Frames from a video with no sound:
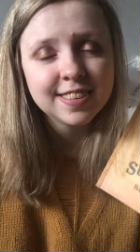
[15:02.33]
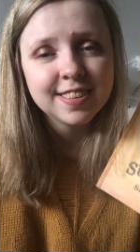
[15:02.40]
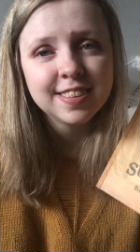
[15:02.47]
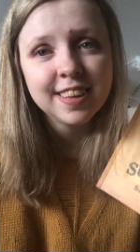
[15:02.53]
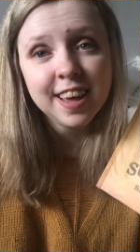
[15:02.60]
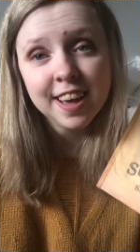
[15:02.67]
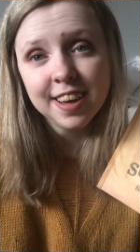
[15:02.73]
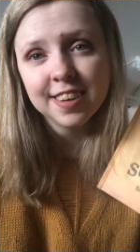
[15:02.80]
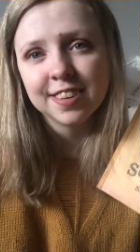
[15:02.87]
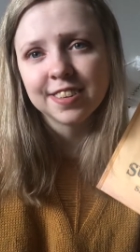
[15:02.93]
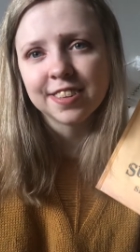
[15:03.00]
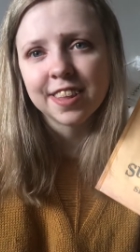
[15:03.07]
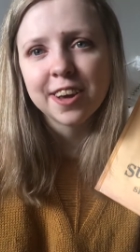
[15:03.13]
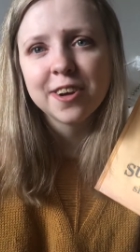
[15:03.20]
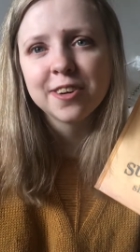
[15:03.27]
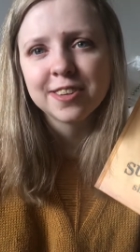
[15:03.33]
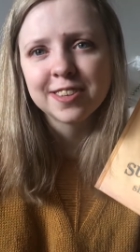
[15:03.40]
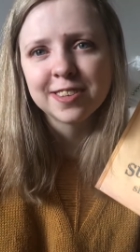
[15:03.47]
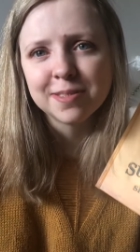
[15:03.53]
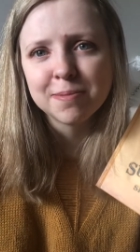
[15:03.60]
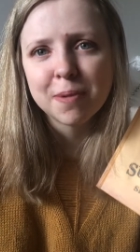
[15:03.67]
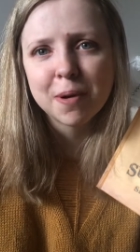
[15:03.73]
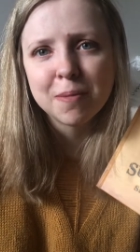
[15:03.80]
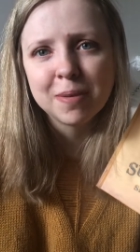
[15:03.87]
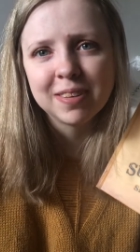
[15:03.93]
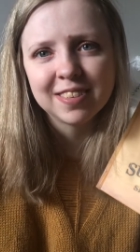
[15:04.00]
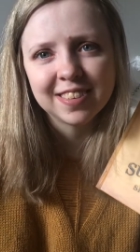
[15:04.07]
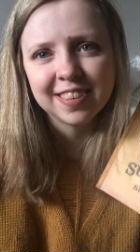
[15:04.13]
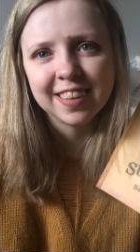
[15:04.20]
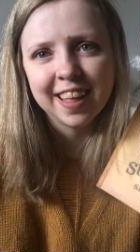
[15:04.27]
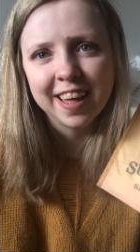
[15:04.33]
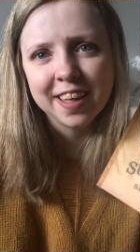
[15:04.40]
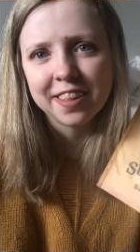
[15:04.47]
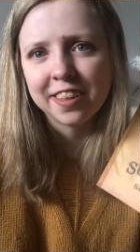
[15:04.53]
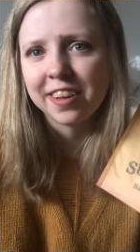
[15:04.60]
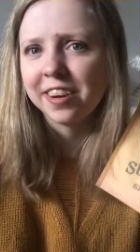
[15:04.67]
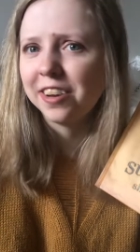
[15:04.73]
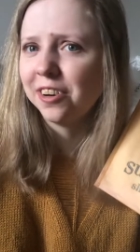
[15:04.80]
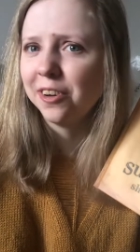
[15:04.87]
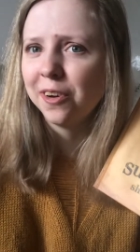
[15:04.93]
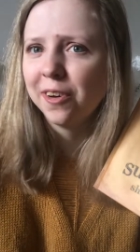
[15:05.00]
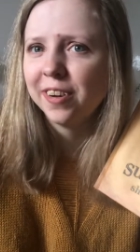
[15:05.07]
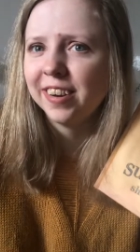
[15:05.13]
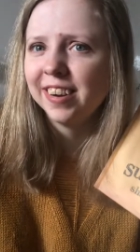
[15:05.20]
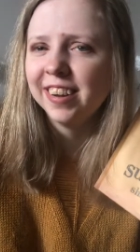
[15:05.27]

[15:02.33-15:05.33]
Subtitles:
there are some moments in there that are not,